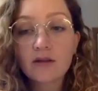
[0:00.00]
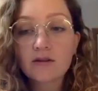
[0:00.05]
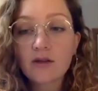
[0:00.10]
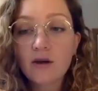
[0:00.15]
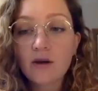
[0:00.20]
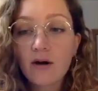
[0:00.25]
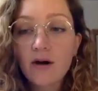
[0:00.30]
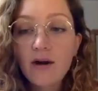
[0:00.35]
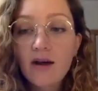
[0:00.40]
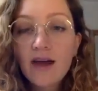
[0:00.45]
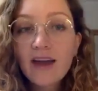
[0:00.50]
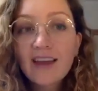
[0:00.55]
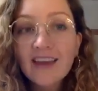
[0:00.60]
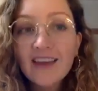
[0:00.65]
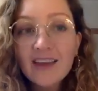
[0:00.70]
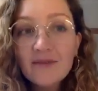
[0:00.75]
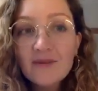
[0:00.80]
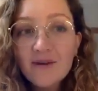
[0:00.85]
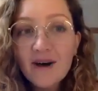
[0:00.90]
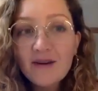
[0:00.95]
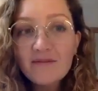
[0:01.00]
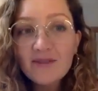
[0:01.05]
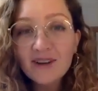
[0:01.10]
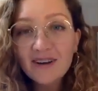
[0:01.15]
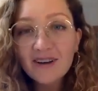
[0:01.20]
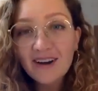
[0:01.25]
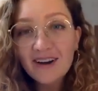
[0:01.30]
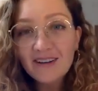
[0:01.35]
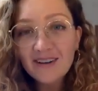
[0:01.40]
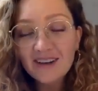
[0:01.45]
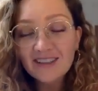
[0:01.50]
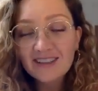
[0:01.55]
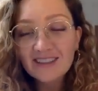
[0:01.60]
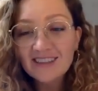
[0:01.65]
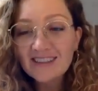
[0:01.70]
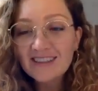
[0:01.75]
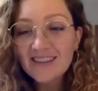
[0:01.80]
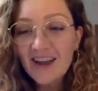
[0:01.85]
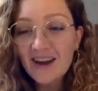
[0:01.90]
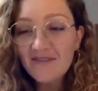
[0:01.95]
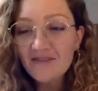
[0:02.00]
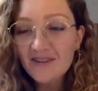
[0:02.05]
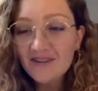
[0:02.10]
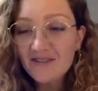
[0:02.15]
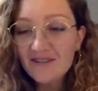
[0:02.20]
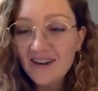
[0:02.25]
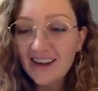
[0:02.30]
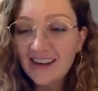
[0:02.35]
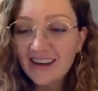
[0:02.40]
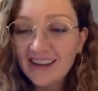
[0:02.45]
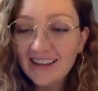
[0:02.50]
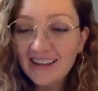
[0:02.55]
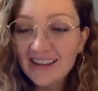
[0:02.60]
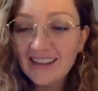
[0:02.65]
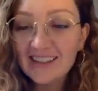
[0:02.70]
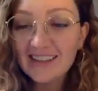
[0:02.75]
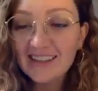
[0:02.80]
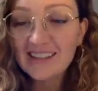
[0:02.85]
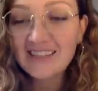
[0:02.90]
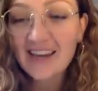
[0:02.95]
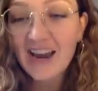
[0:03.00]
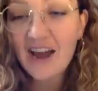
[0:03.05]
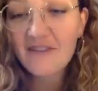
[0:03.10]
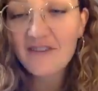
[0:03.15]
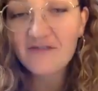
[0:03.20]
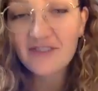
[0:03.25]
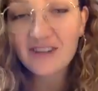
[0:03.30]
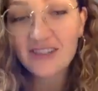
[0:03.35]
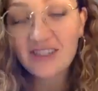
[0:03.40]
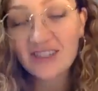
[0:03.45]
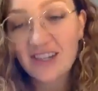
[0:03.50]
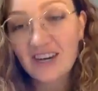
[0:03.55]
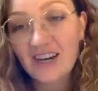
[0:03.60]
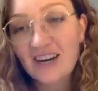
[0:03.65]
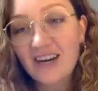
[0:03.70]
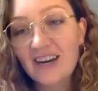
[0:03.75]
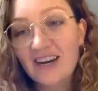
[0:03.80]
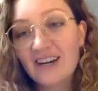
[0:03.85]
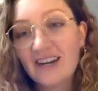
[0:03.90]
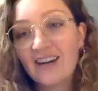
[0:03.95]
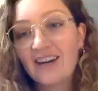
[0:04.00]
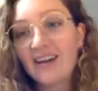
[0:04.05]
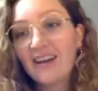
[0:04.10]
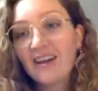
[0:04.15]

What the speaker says: So keep up the great questions, everyone, in this chat feature. And